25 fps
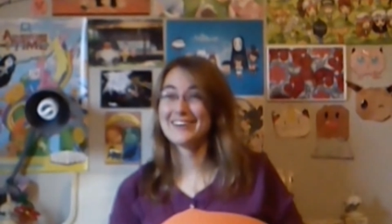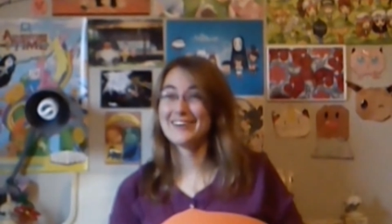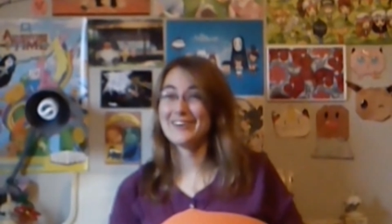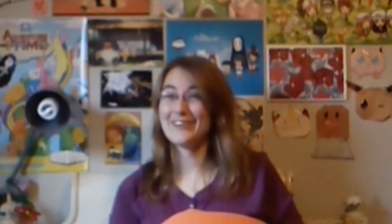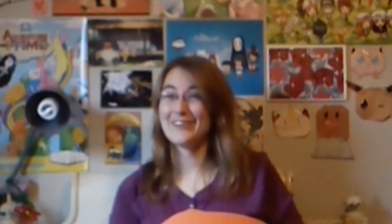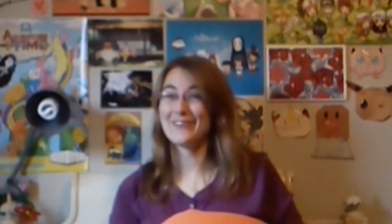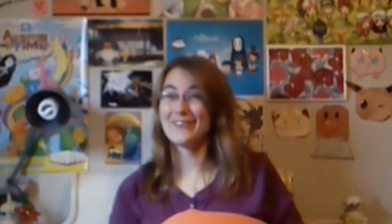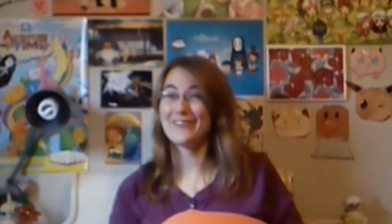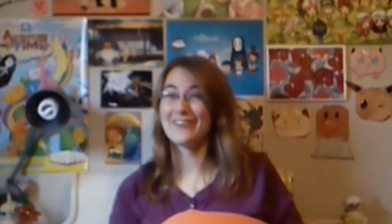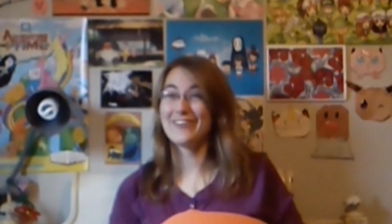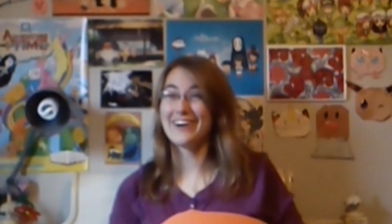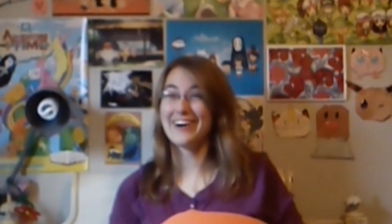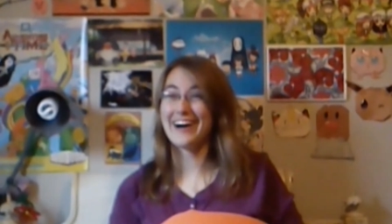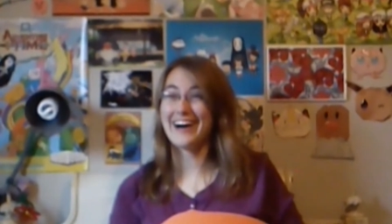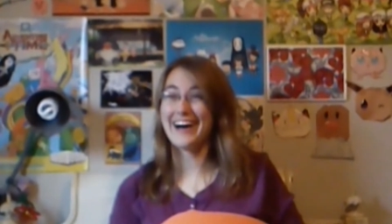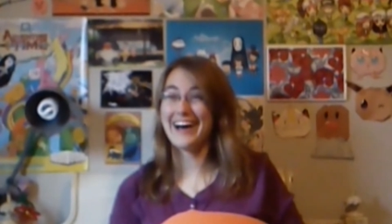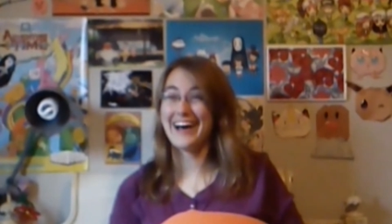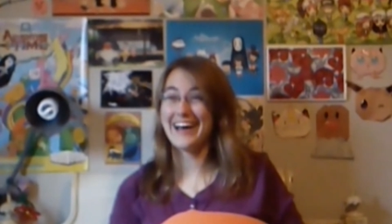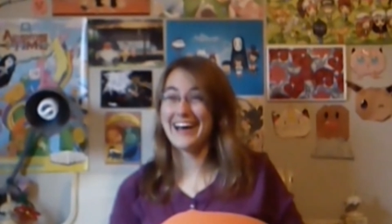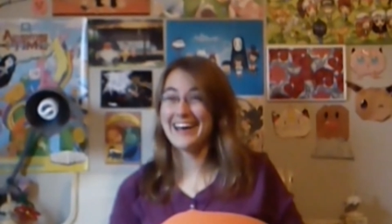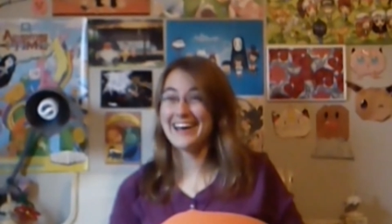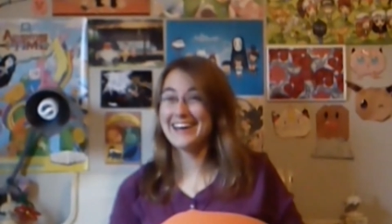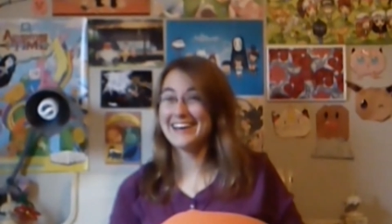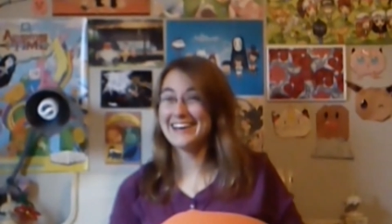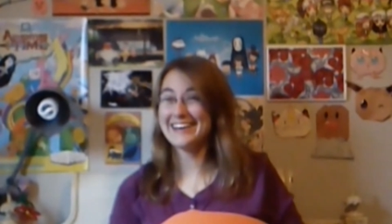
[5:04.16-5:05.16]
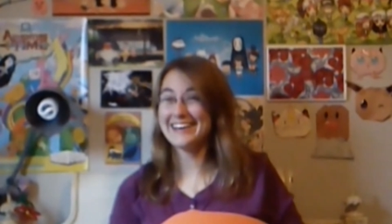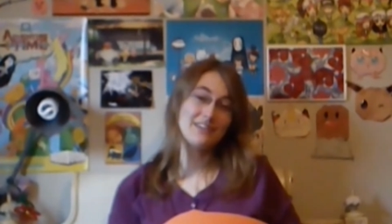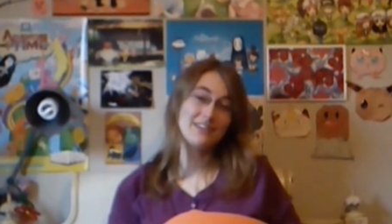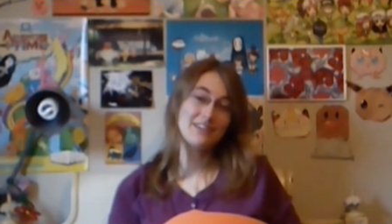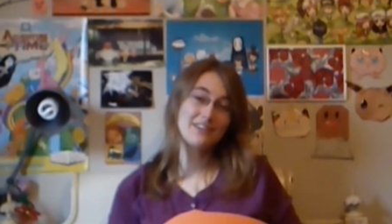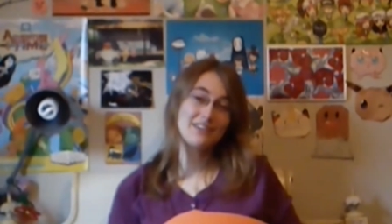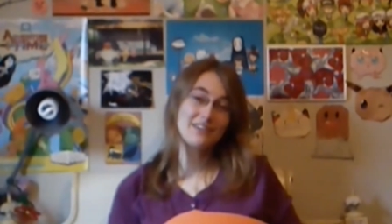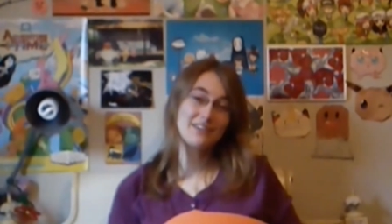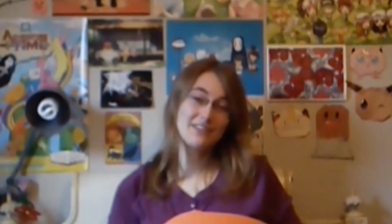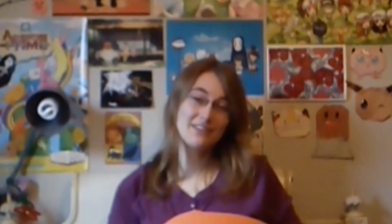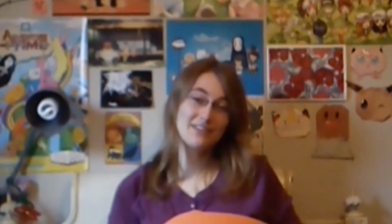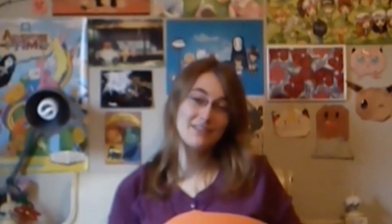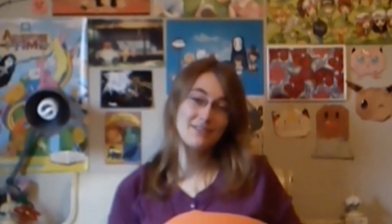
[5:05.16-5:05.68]
Why? It
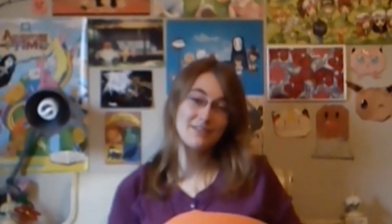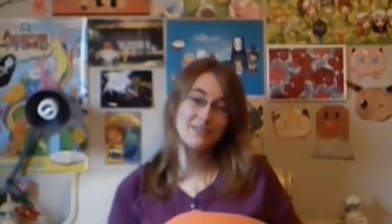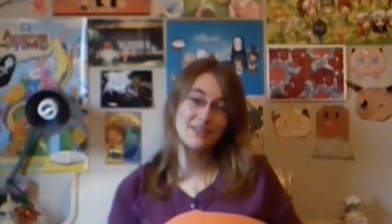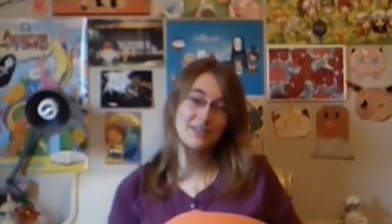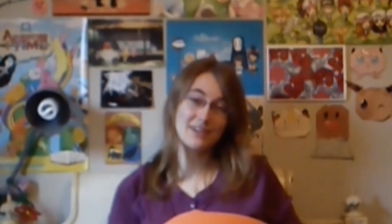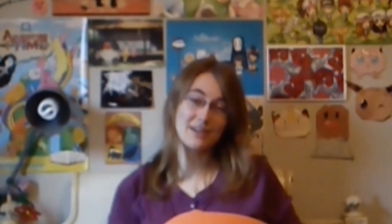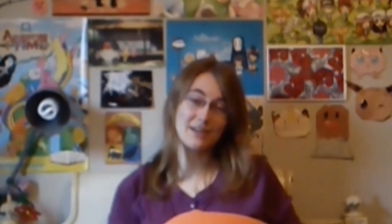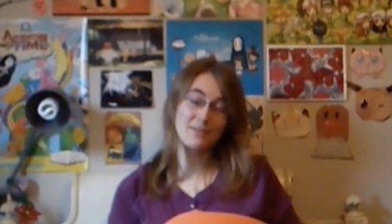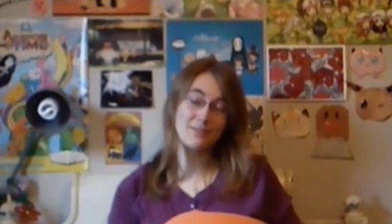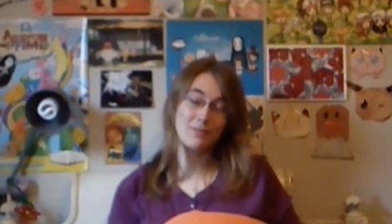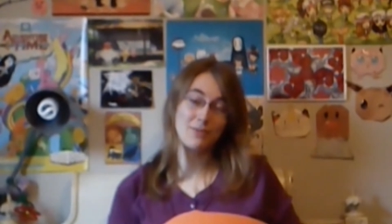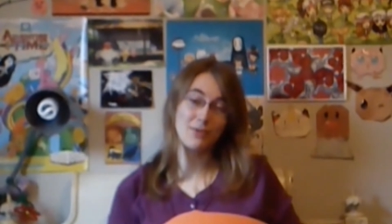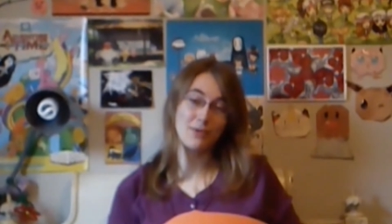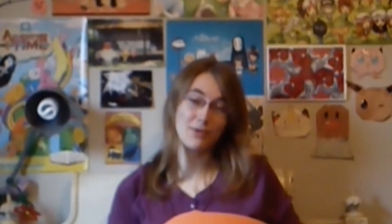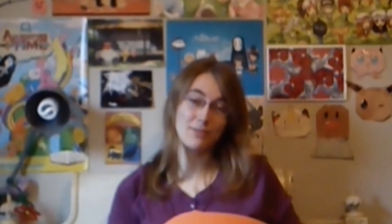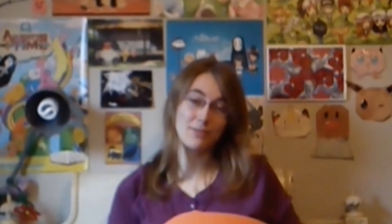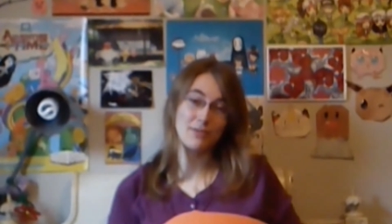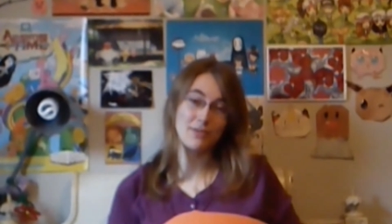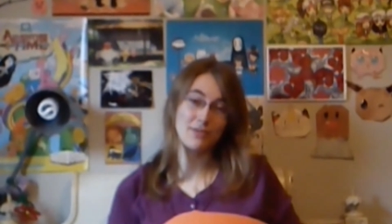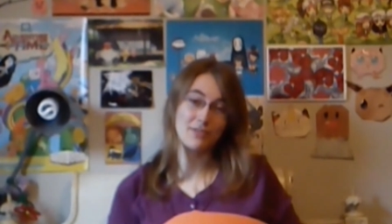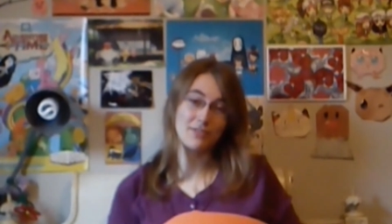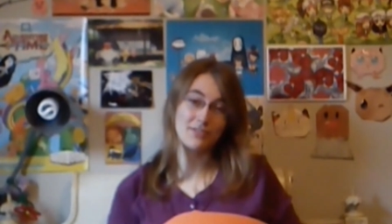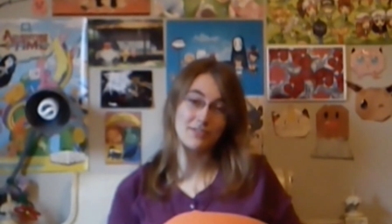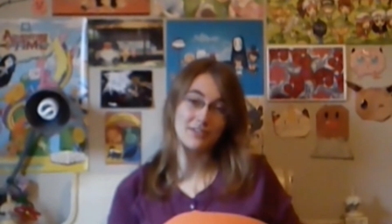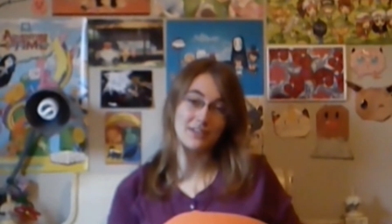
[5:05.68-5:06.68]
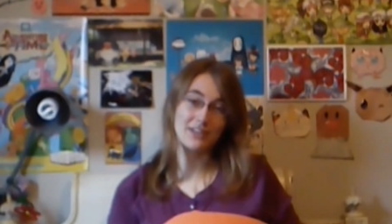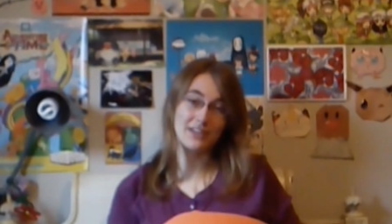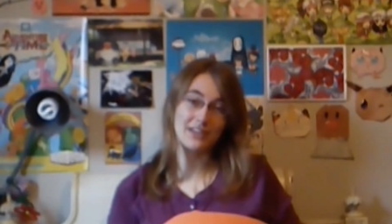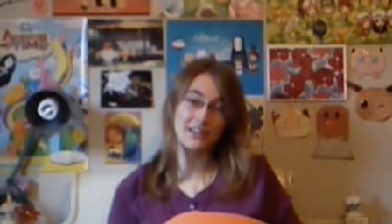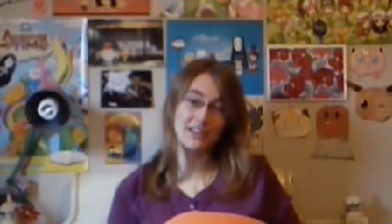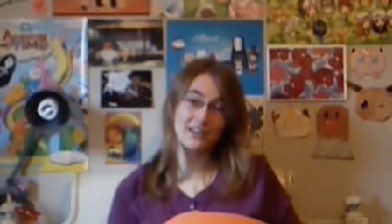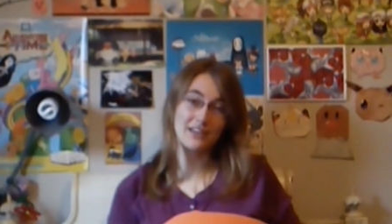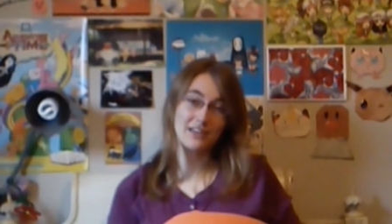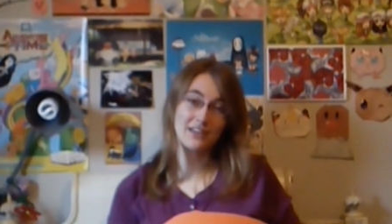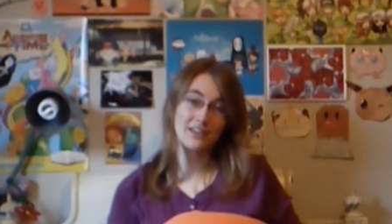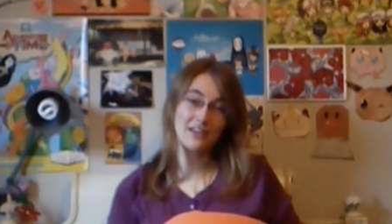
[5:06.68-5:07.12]
couldn't have been done more beautifully.